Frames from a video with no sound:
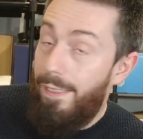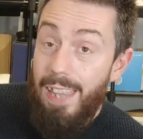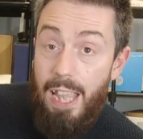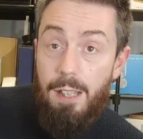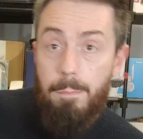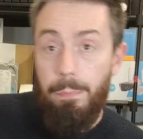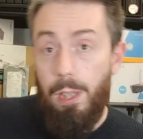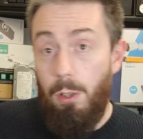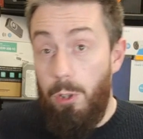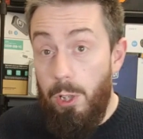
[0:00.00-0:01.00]
Then
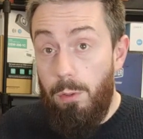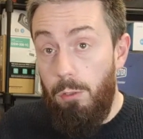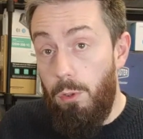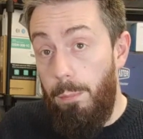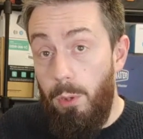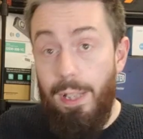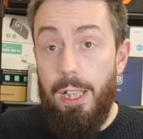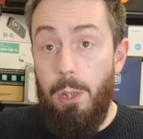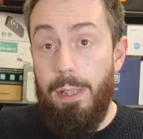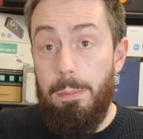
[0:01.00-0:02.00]
you can remove
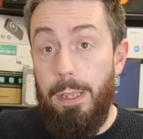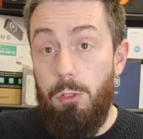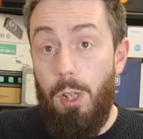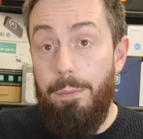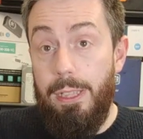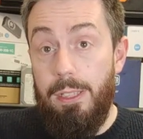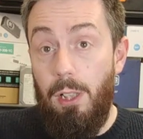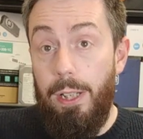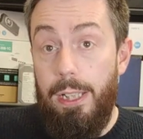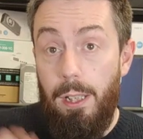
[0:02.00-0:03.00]
that U S B drive
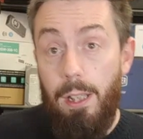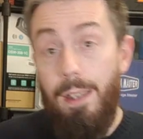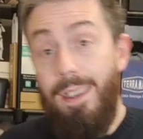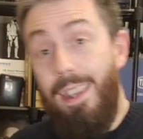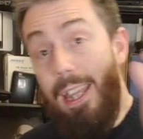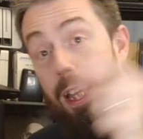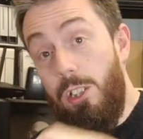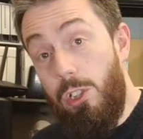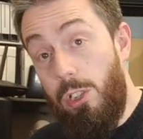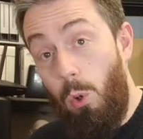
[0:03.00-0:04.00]
inside,
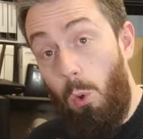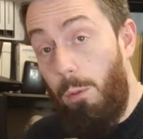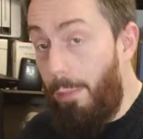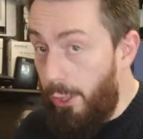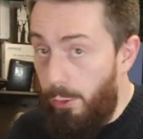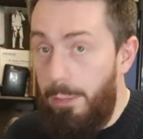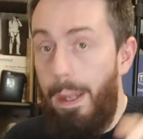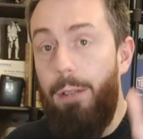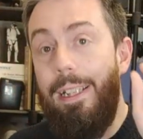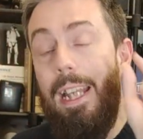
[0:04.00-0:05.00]
install, make sure it's
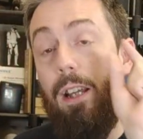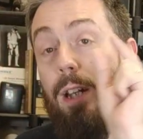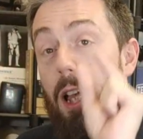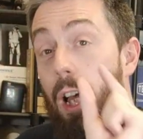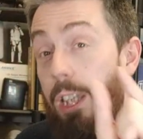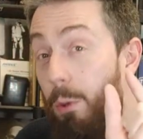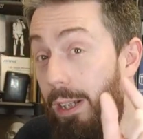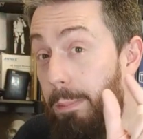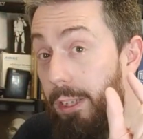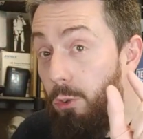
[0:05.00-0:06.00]
powered down, a
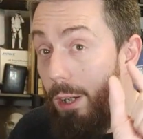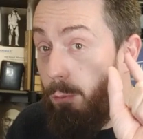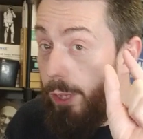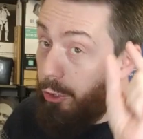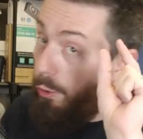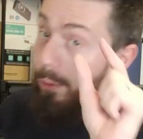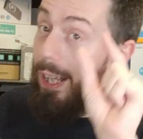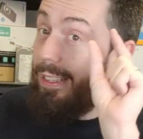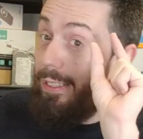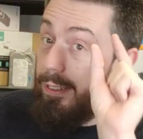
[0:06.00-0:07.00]
U S B drive with the
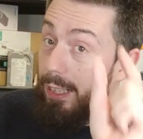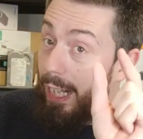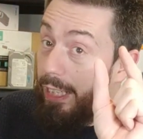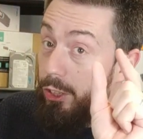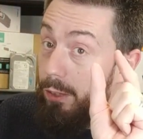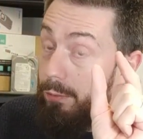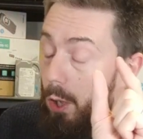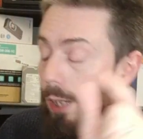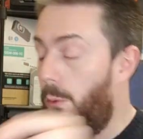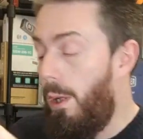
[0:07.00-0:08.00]
TrueNAS installation
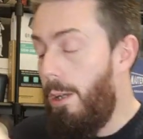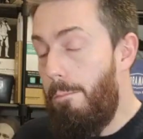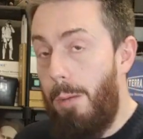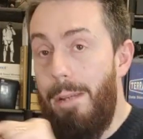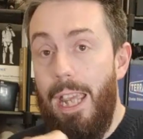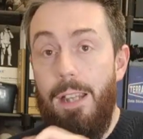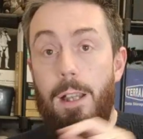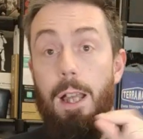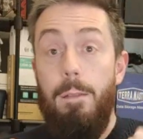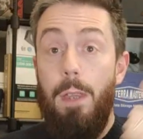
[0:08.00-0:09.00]
file, pop it
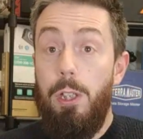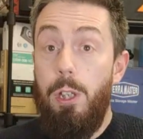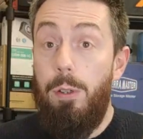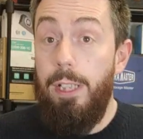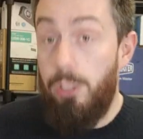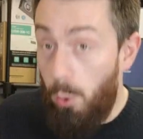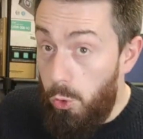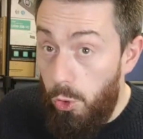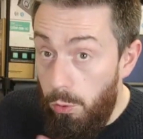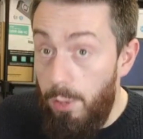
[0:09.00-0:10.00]
in, you can
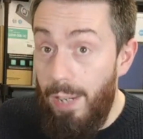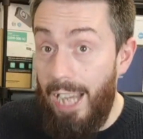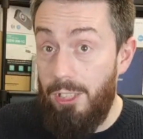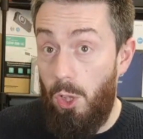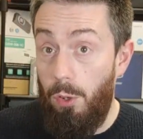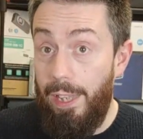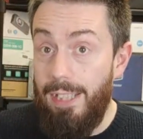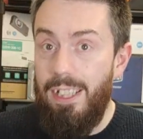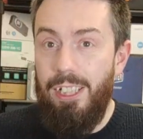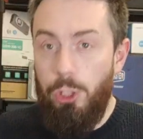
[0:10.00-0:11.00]
install TrueNAS on
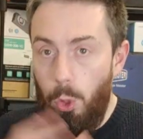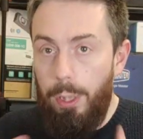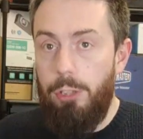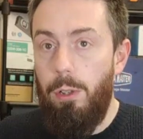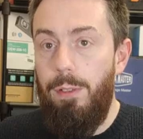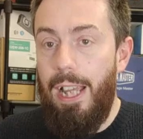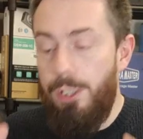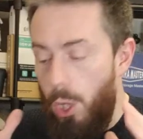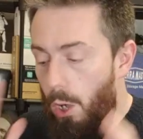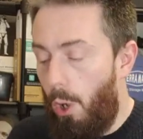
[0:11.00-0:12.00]
this and enjoy
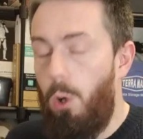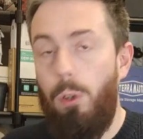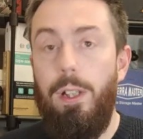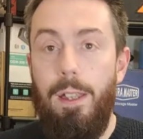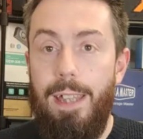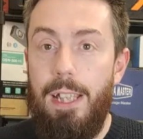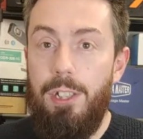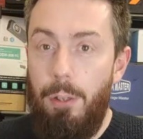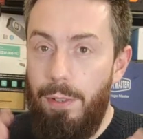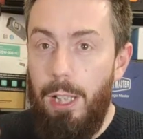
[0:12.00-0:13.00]
TrueNAS on
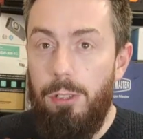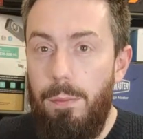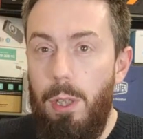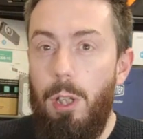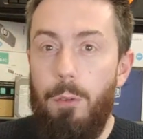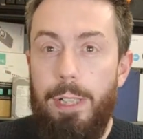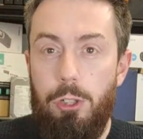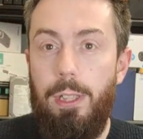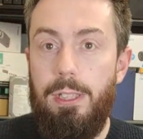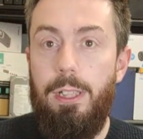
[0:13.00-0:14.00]
this. So for those of you that are
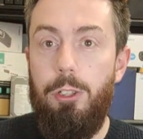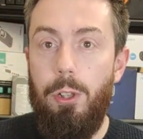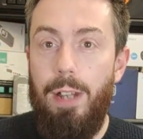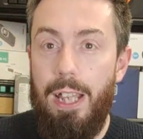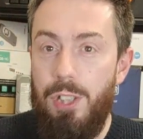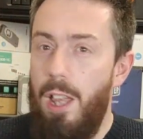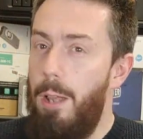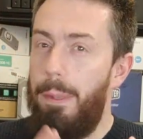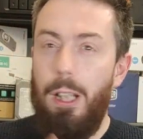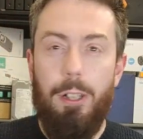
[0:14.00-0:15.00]
interested in
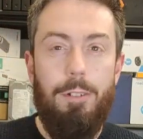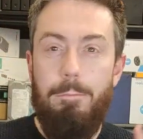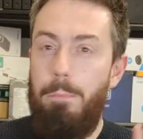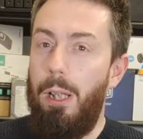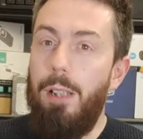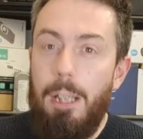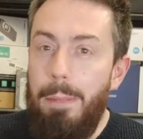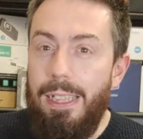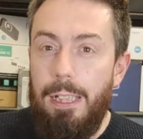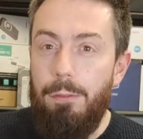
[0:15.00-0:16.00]
TrueNAS, but the idea of building a
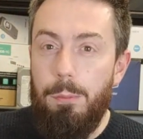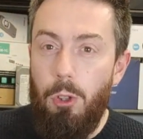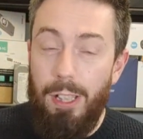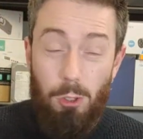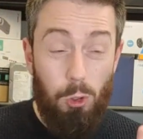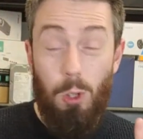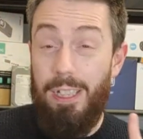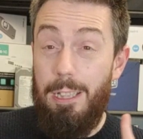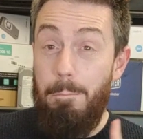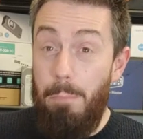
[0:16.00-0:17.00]
P C from scratch or
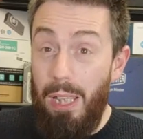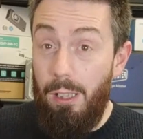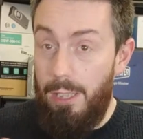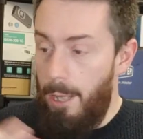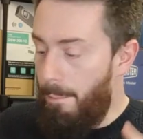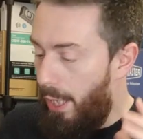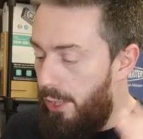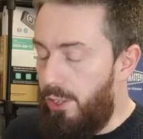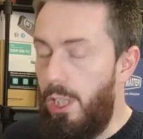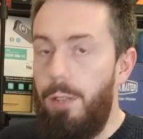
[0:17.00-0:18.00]
trying to build
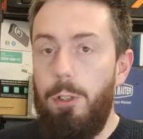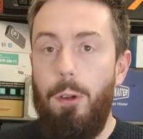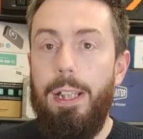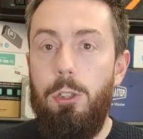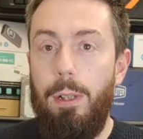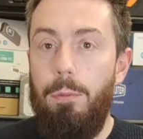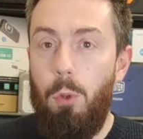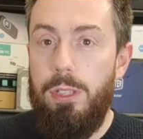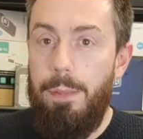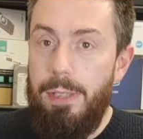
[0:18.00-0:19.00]
a server-grade
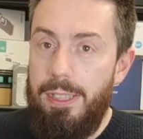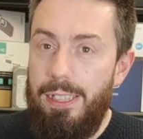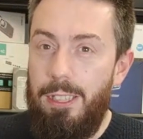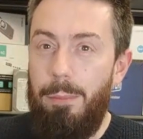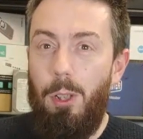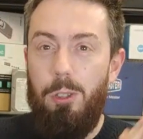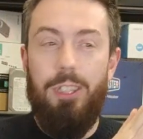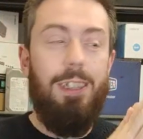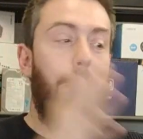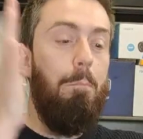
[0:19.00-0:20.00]
twenty-four seven system and not
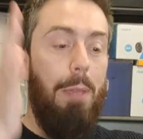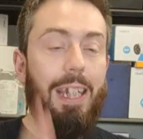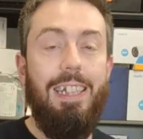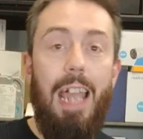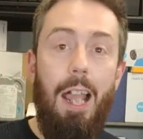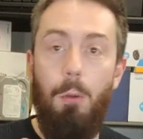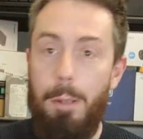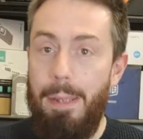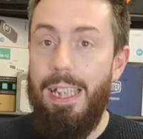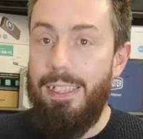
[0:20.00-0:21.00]
just some big
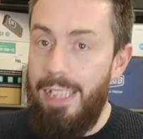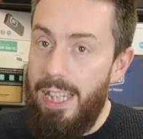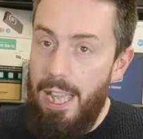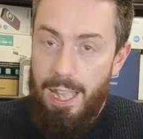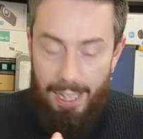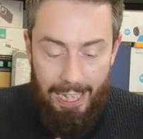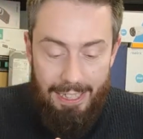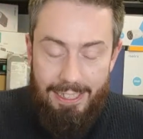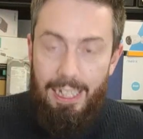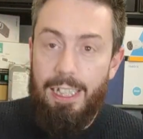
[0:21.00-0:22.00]
tower P C and
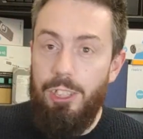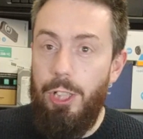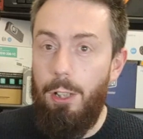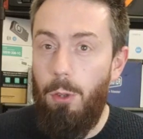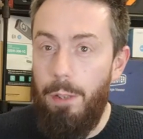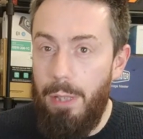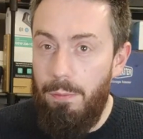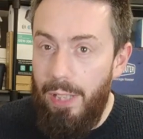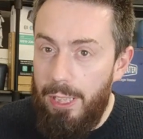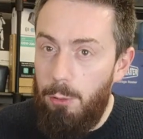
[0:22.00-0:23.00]
getting silicon gel all over your
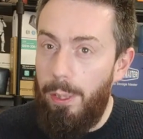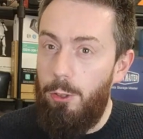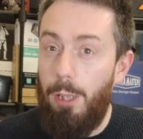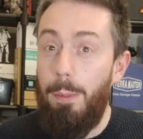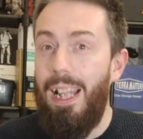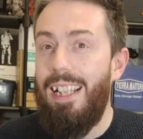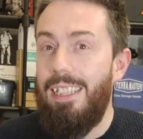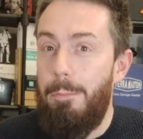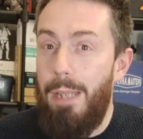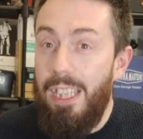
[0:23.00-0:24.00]
fingers while you're trying to put
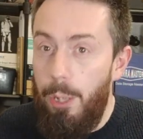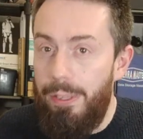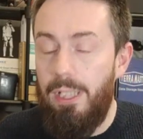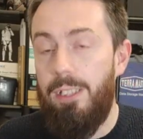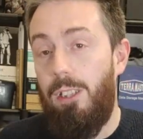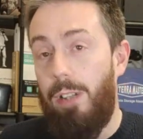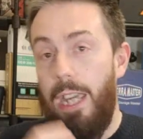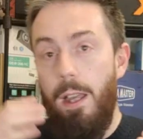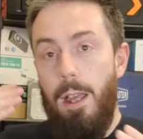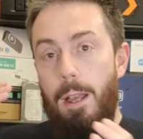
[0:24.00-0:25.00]
that C P U into the
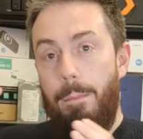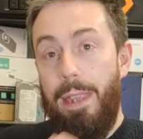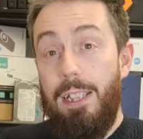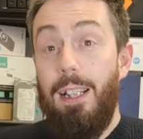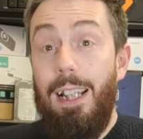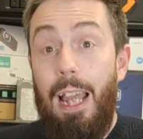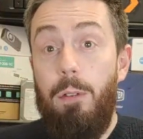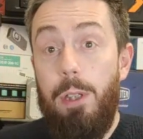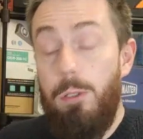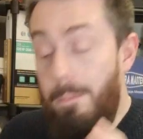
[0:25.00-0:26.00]
socket, this will
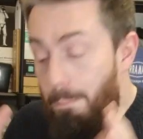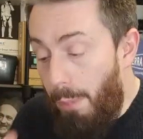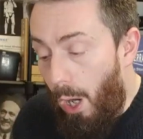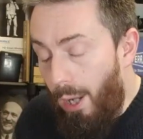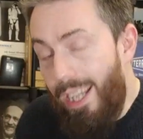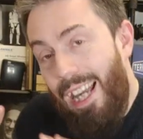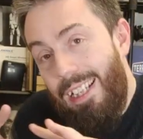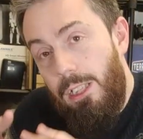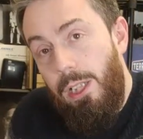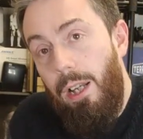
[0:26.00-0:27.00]
allow you to buy
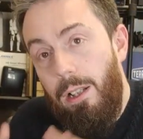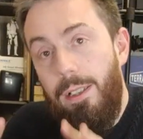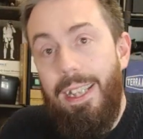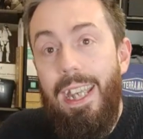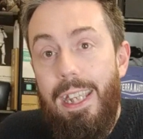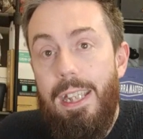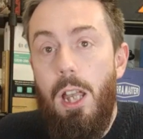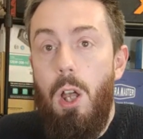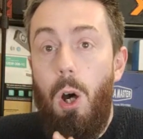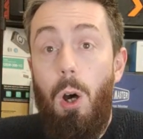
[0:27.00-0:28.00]
a turnkey